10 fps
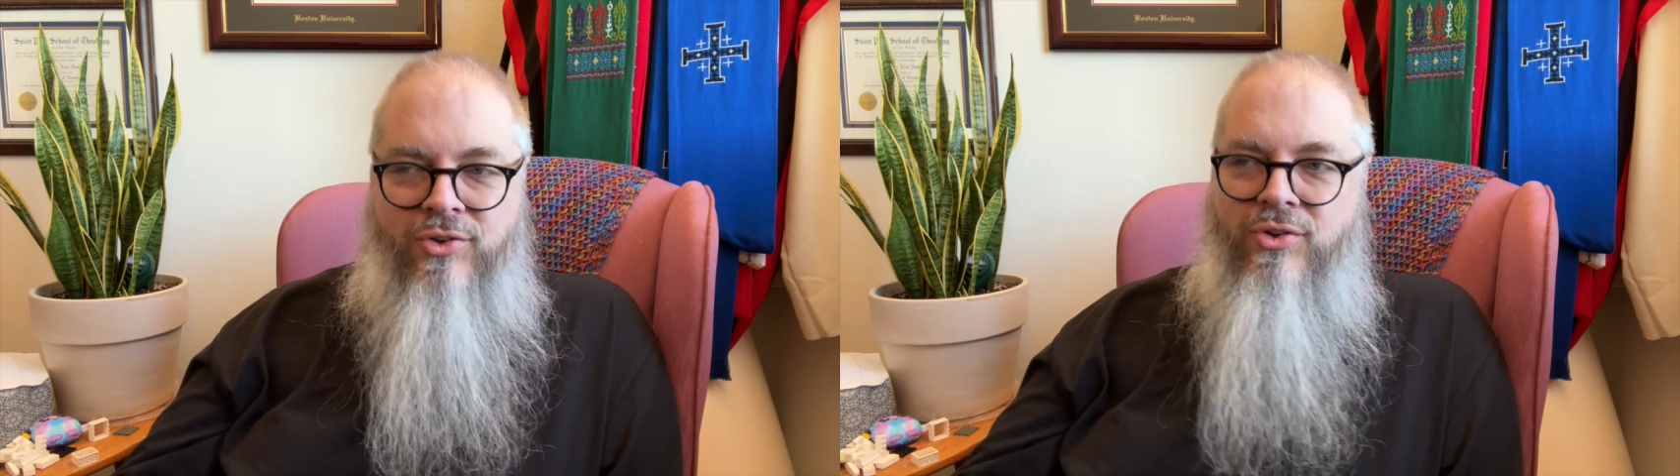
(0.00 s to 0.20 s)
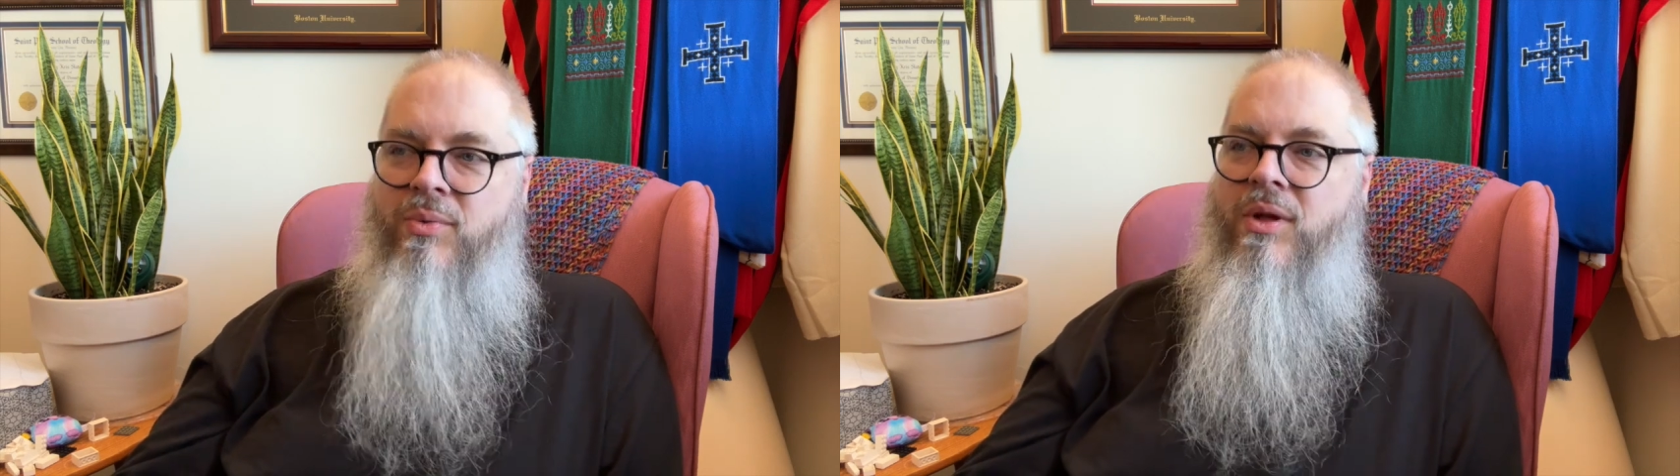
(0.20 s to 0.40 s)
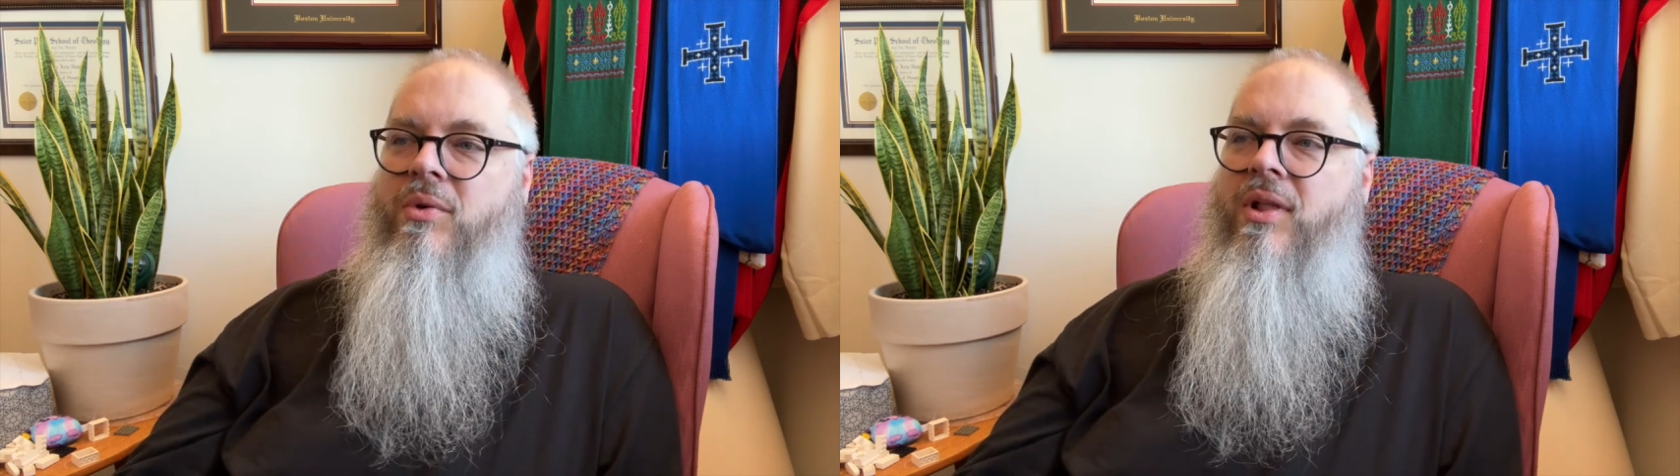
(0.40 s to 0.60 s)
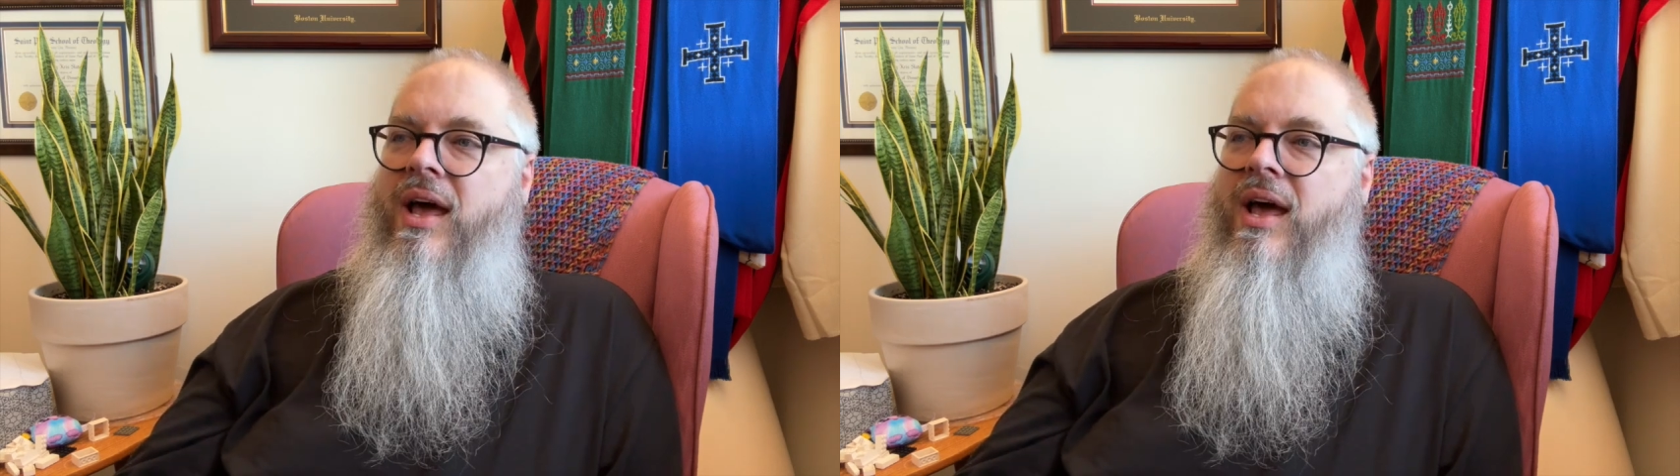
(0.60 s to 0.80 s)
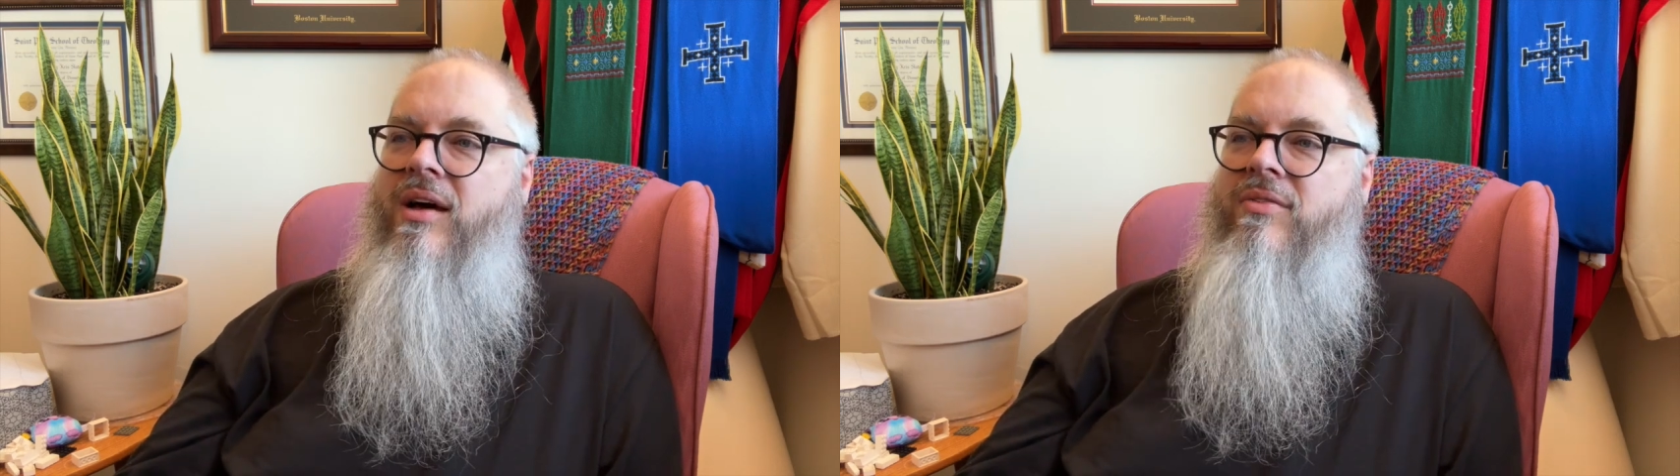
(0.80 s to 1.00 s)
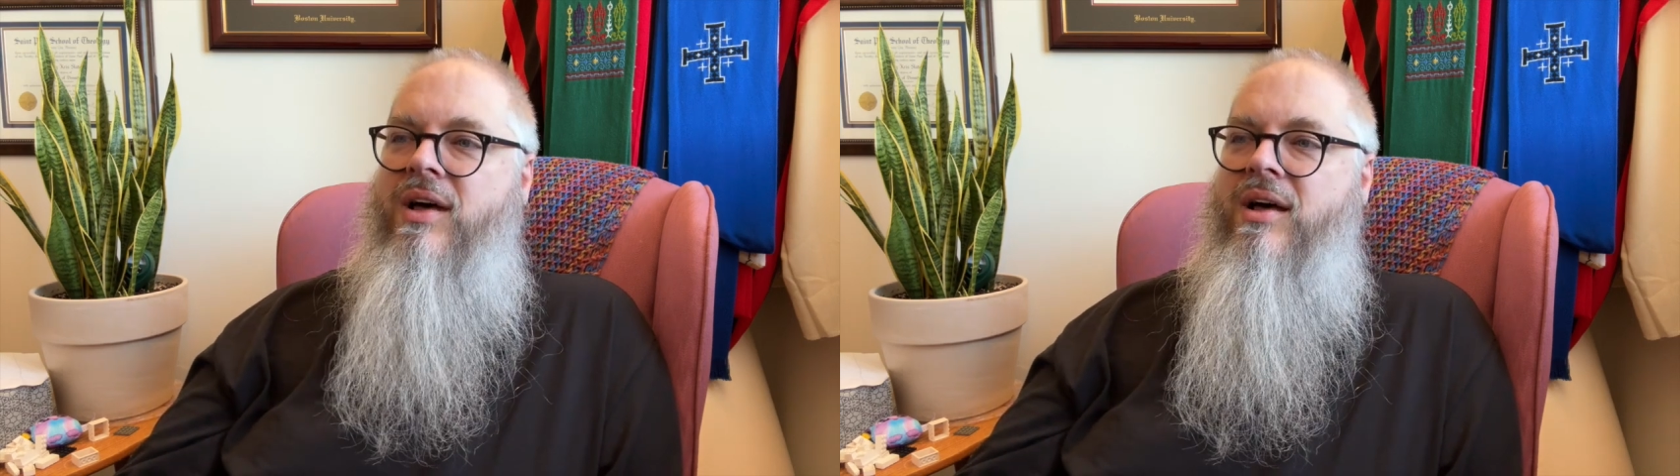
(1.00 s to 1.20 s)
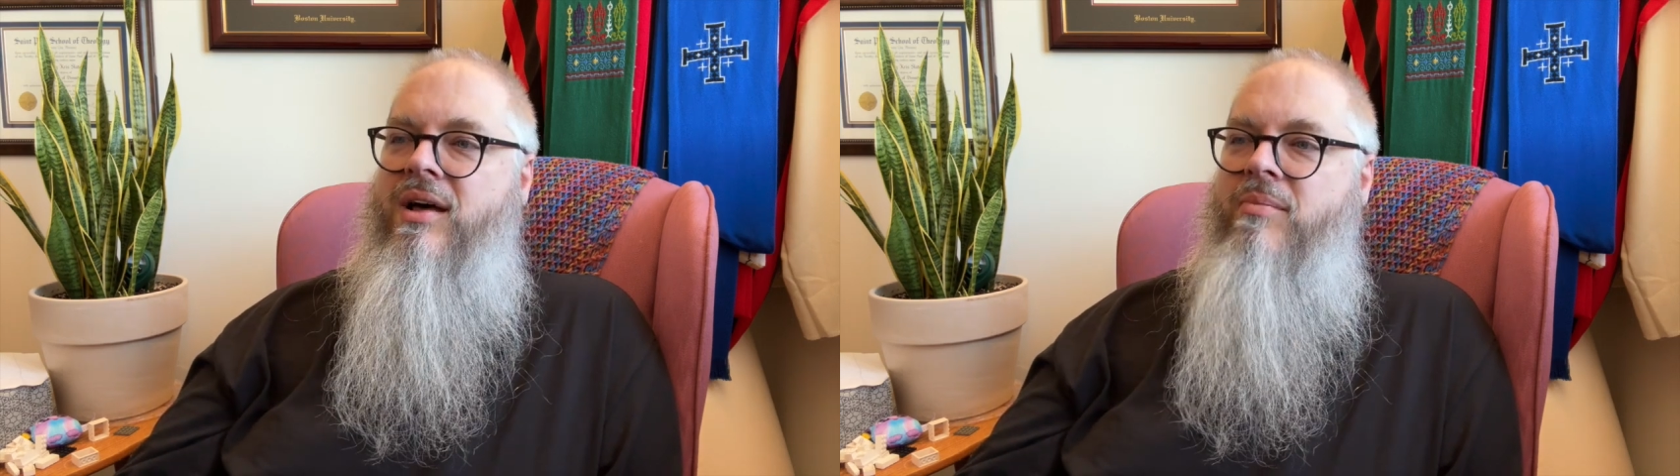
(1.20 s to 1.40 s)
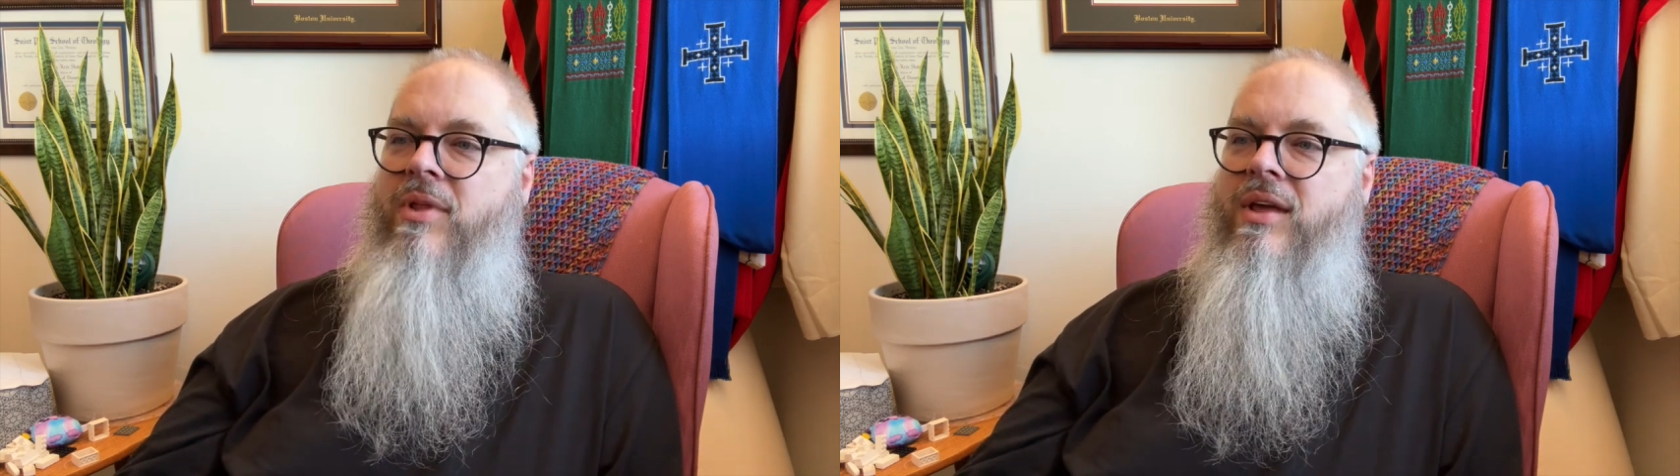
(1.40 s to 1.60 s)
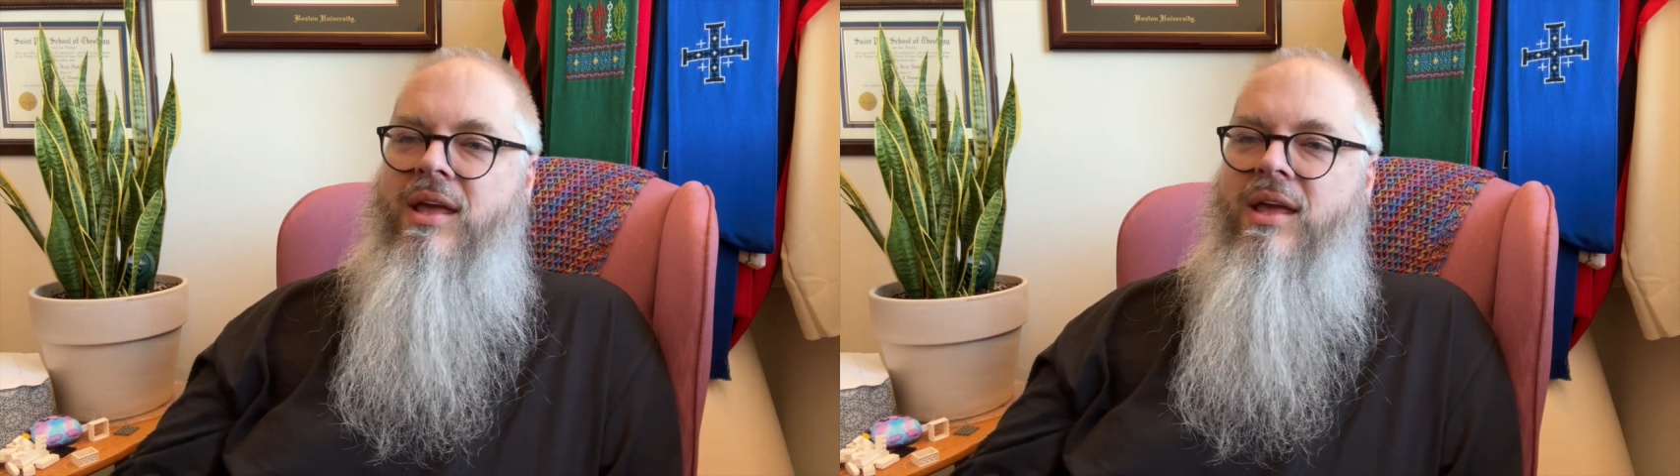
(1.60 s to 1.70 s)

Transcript: so we will have the